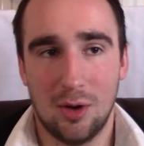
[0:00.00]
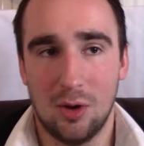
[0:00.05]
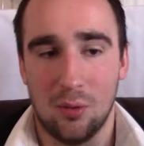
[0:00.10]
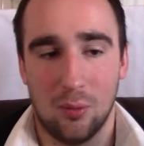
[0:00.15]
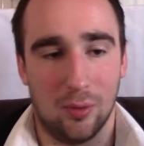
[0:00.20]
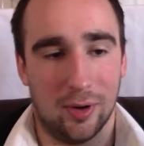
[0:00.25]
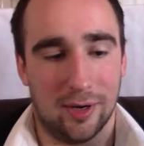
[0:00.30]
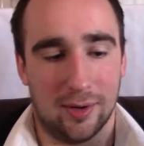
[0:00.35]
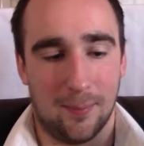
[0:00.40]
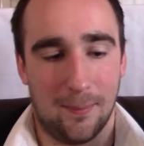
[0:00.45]

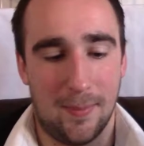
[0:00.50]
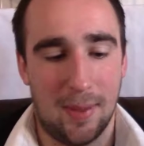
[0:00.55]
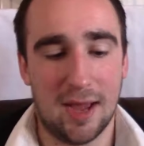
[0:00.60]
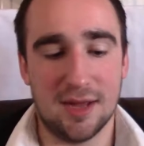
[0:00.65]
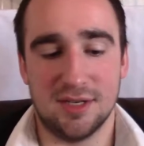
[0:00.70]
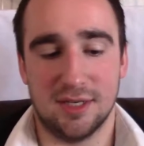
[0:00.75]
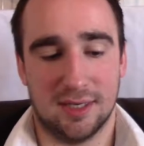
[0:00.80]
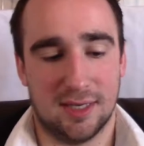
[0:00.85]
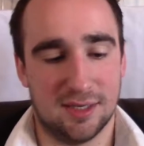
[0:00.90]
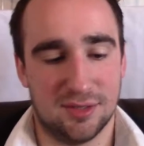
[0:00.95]
where
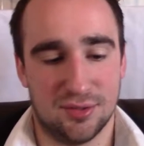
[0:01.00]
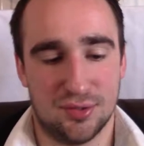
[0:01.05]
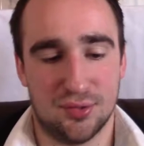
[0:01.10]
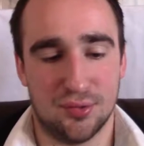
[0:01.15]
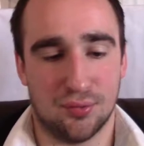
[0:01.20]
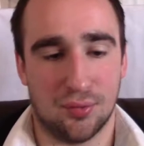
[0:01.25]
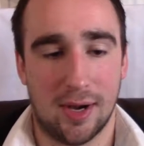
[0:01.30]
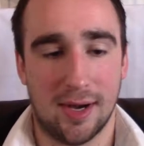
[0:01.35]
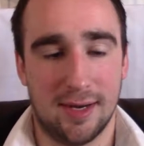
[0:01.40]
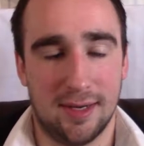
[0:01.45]
magic has
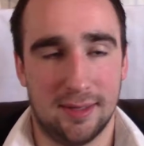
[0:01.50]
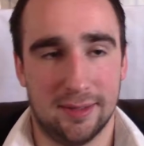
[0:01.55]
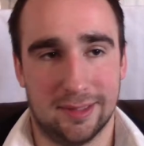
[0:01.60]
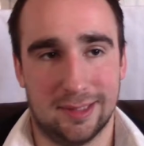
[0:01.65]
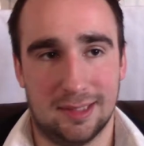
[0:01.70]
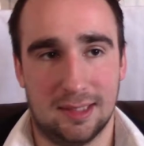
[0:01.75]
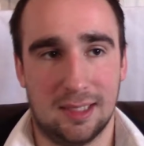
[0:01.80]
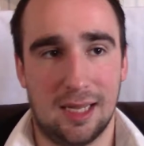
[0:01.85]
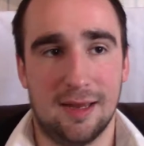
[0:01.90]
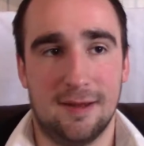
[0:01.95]
drained
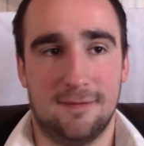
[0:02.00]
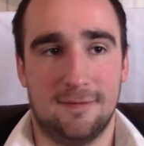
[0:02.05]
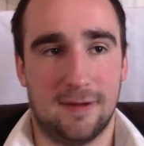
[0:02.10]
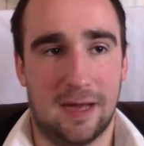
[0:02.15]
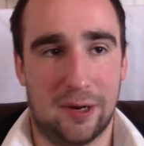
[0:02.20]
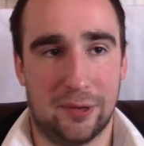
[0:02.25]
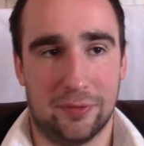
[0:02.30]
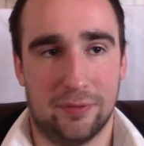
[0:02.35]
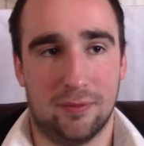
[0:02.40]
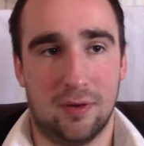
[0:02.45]
life
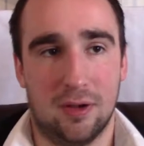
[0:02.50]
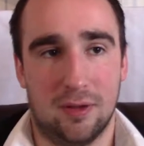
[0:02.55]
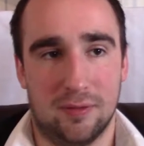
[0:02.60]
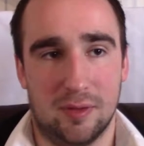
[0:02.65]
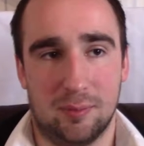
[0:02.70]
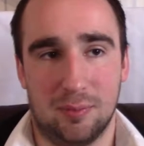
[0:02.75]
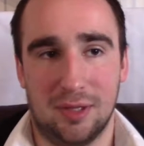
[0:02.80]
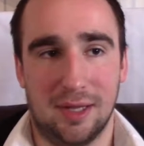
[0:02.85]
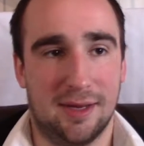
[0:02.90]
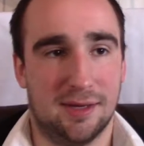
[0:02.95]
out of all of the
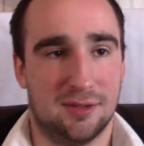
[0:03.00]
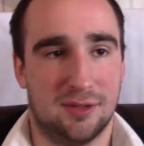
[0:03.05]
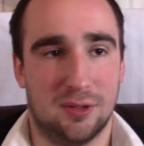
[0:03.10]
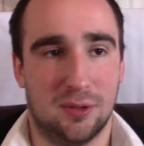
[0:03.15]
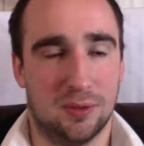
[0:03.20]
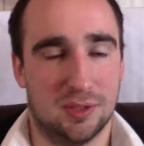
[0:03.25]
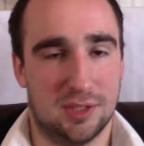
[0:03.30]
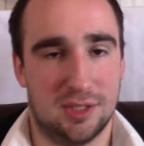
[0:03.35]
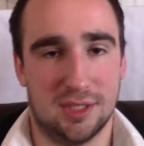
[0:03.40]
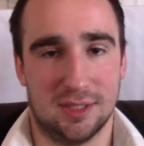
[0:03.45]
plants, so
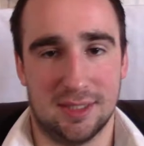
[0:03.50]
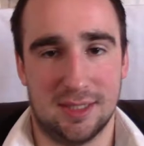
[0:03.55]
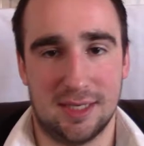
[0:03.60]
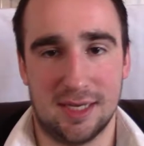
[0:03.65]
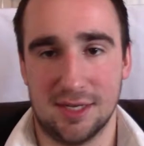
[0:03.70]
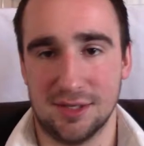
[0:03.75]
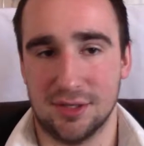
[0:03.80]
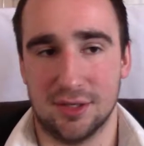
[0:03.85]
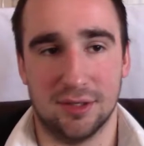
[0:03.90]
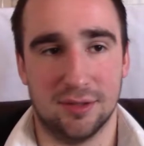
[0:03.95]
it's just
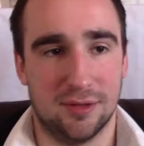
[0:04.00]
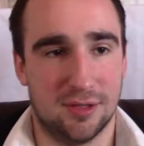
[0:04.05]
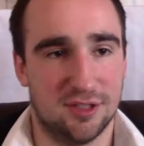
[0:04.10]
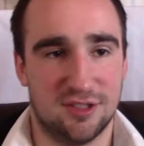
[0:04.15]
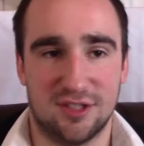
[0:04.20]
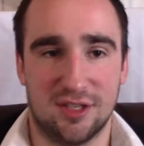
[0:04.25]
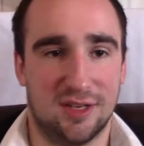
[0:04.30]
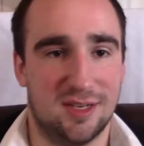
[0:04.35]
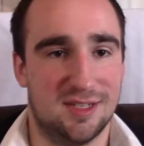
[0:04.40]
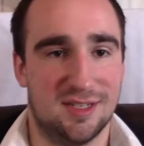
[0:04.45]
desert and the
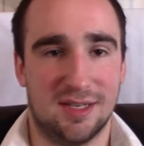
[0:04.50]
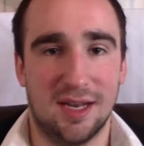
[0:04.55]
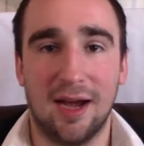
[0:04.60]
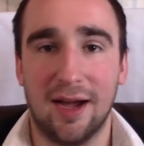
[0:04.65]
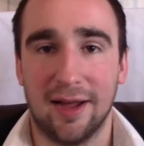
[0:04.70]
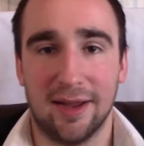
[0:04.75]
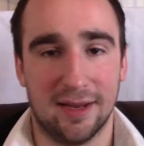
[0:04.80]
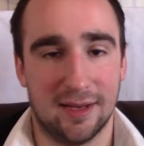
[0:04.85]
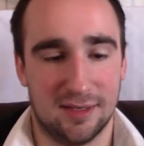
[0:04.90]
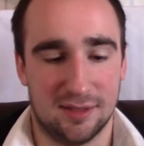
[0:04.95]
sun is
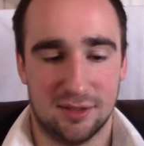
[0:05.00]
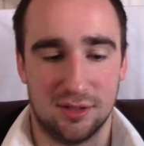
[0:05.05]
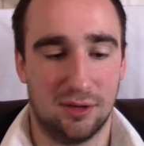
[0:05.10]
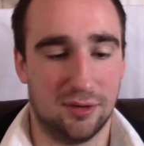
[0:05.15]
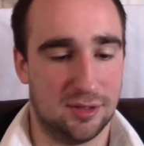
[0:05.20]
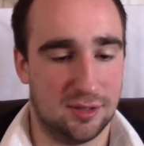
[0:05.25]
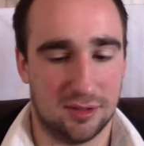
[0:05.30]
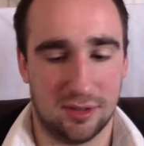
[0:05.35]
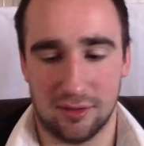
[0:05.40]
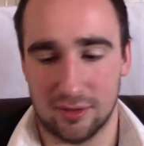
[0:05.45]
dying and it's all
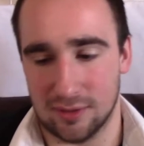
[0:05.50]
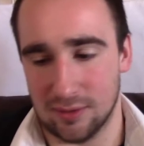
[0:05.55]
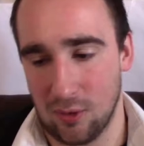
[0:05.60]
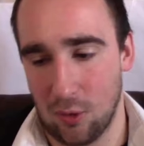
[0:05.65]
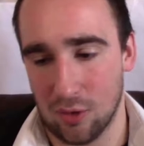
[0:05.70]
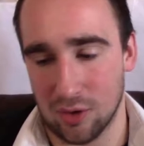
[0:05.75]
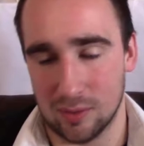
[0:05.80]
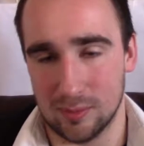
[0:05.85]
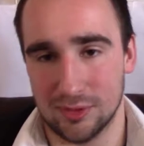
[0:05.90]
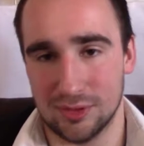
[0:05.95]
this other
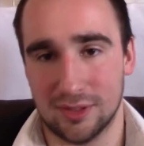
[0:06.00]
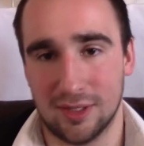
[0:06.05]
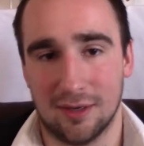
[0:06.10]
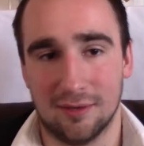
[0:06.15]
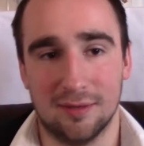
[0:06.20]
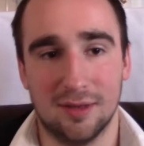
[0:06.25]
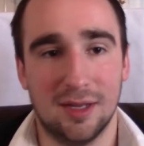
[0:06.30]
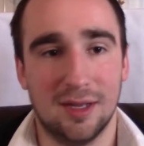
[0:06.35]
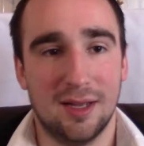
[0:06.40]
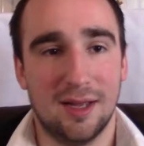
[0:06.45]
horrible stuff.
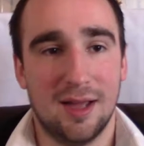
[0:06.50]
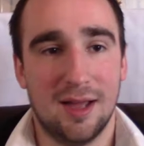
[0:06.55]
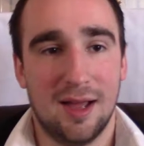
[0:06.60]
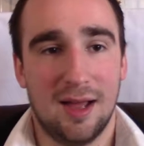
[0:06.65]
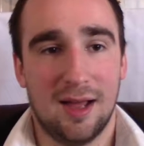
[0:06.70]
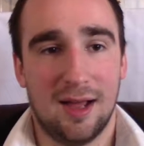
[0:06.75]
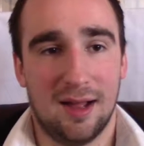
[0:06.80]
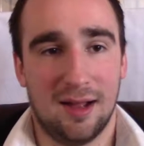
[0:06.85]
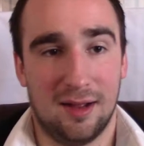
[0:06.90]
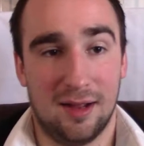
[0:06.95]

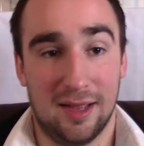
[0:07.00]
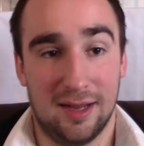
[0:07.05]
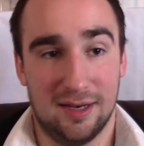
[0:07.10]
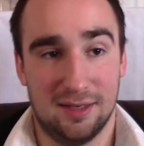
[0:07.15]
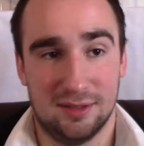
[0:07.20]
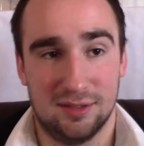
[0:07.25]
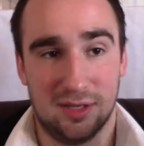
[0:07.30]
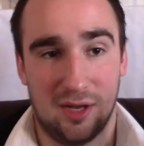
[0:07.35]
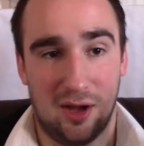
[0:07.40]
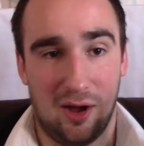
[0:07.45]
And
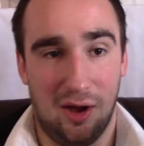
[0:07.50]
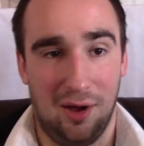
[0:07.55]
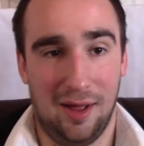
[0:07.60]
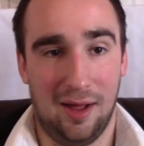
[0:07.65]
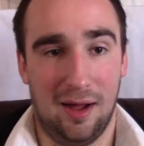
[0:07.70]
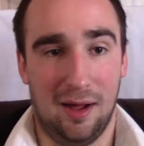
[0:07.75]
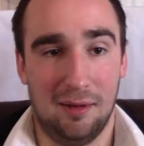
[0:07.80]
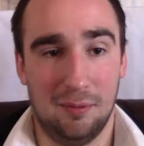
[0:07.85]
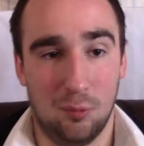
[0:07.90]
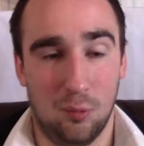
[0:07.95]
it's
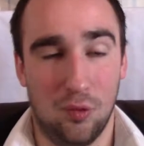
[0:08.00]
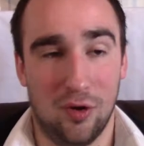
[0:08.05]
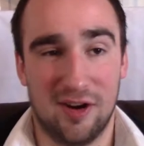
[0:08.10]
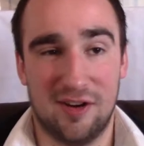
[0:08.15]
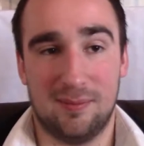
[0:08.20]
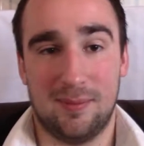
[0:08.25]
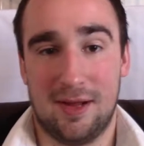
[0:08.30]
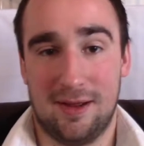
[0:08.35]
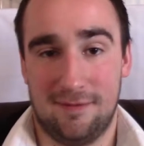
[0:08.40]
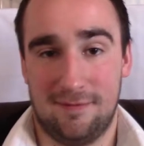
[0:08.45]
one of
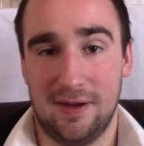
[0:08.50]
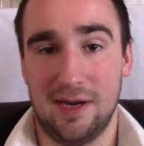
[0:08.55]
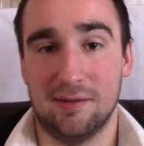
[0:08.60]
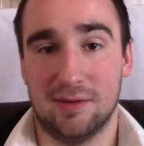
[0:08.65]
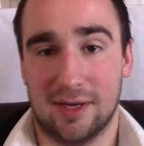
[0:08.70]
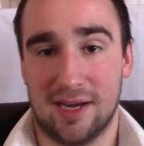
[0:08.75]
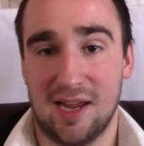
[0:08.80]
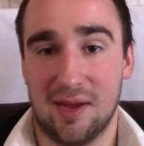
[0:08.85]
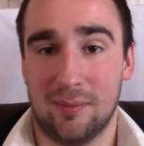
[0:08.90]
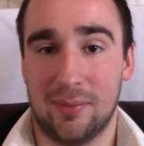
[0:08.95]
my favorite
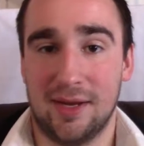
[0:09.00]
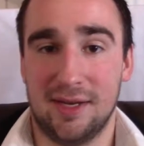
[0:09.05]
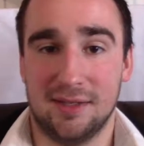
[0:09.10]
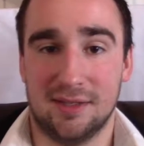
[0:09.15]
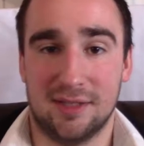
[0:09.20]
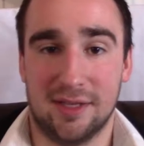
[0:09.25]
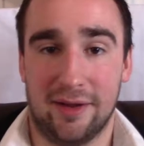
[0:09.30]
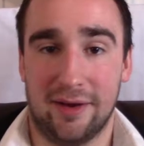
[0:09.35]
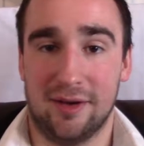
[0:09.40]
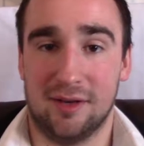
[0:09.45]
campaign
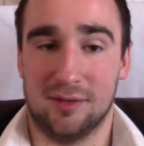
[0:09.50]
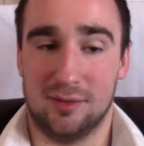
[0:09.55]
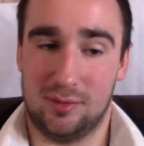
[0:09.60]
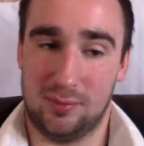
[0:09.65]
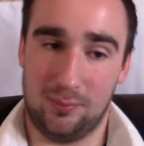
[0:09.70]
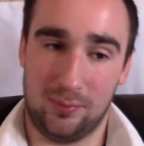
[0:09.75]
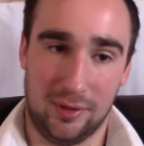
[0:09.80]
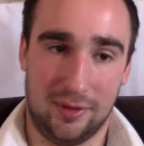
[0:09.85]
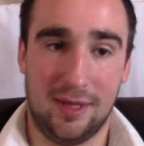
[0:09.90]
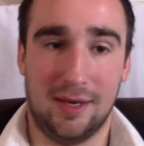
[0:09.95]
settings,
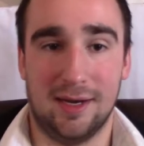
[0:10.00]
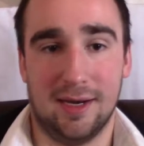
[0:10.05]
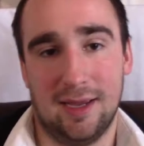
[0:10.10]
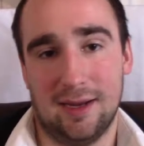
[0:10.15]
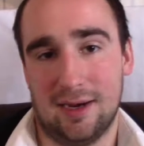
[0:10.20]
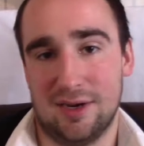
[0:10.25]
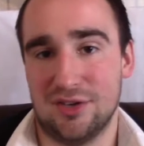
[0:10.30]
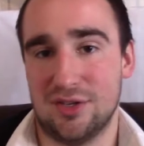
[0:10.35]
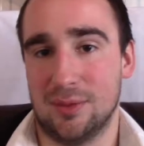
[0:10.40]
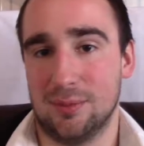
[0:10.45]
but then again,
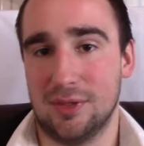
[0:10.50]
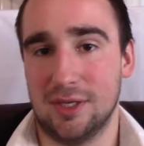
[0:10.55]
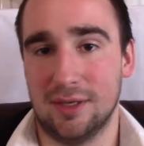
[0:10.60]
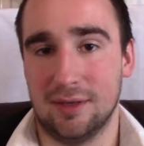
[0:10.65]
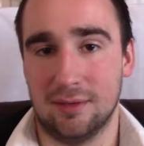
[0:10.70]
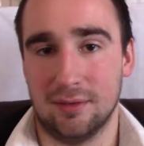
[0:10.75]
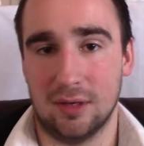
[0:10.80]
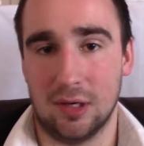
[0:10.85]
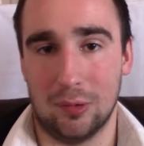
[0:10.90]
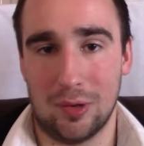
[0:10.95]
I jumped
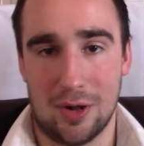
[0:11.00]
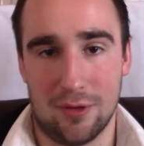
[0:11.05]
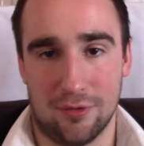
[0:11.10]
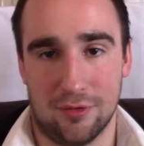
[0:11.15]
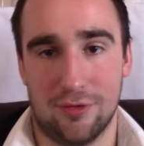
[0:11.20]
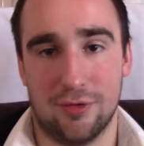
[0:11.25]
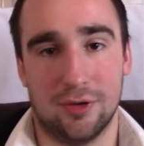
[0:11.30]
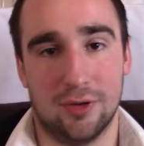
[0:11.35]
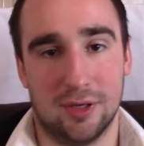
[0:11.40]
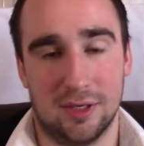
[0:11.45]
in around
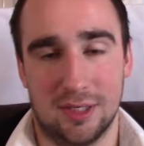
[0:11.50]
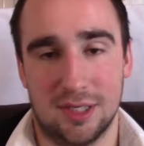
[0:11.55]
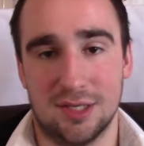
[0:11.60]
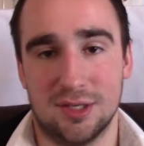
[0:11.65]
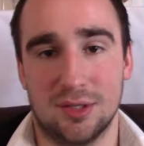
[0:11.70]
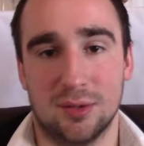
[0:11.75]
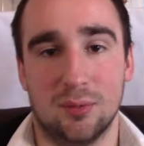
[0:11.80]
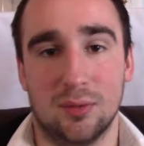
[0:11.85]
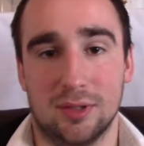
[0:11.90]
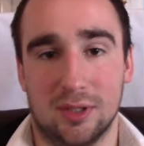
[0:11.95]
3rd
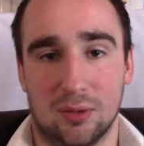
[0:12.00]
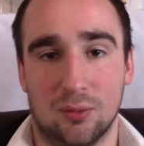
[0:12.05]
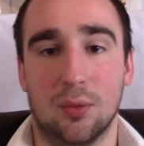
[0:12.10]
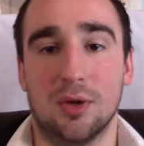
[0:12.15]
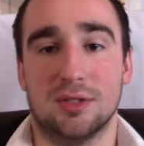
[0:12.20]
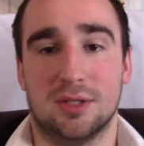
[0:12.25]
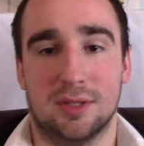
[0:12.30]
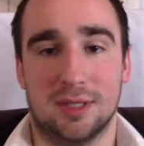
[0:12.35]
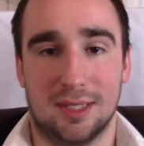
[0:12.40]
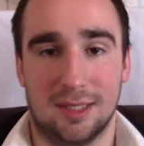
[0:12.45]
edition when there
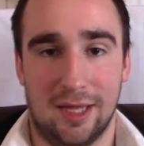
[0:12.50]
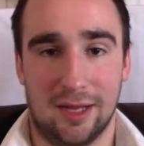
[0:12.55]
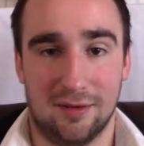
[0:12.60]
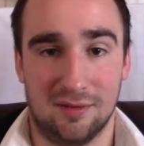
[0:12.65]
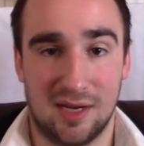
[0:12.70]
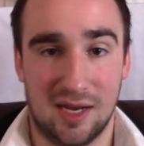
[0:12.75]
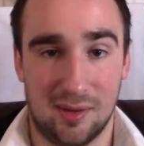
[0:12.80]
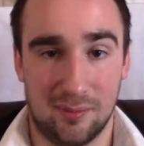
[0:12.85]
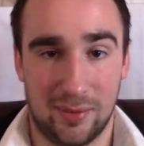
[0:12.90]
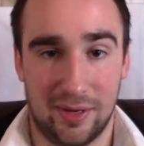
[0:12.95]
wasn't a lot of
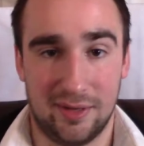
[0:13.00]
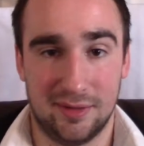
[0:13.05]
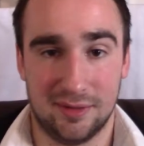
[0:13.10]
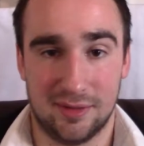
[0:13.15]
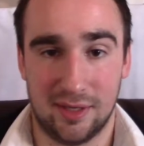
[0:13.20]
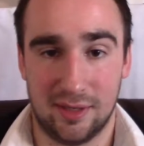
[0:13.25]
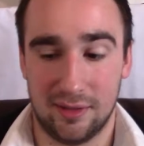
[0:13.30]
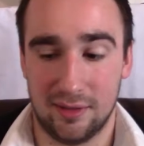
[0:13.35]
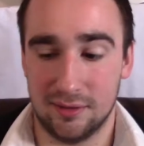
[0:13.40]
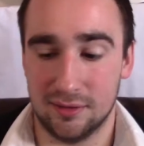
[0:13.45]
campaign
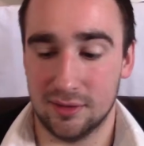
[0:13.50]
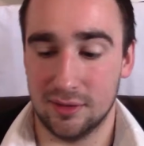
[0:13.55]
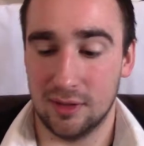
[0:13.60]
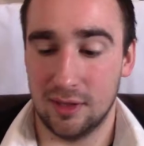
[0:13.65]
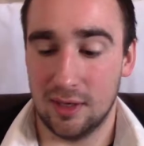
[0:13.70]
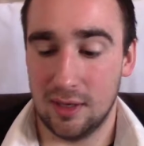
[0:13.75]
settings.